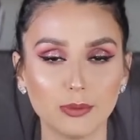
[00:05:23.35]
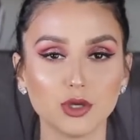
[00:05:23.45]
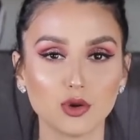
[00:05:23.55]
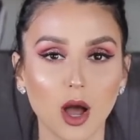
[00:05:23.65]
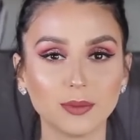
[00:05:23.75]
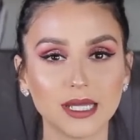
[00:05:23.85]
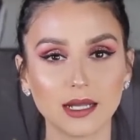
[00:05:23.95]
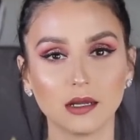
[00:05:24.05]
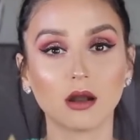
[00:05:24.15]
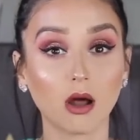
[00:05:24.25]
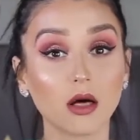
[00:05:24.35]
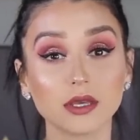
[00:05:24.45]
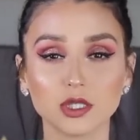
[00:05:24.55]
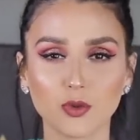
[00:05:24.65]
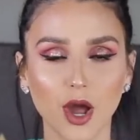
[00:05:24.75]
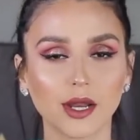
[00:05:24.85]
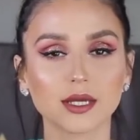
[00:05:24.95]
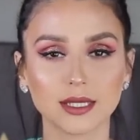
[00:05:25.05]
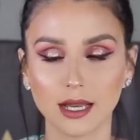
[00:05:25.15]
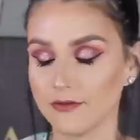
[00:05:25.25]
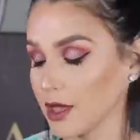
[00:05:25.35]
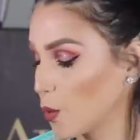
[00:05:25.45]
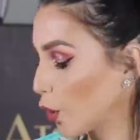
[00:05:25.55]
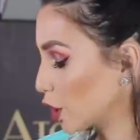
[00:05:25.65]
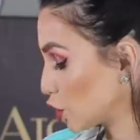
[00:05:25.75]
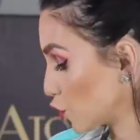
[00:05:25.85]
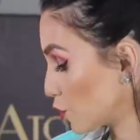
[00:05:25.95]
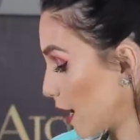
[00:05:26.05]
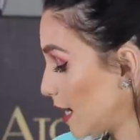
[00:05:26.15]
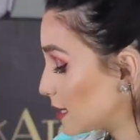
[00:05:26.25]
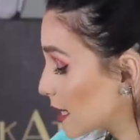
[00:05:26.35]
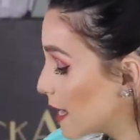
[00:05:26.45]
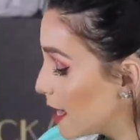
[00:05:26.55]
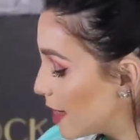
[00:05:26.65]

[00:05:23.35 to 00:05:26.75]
keep you updated on all these products and if they worked great.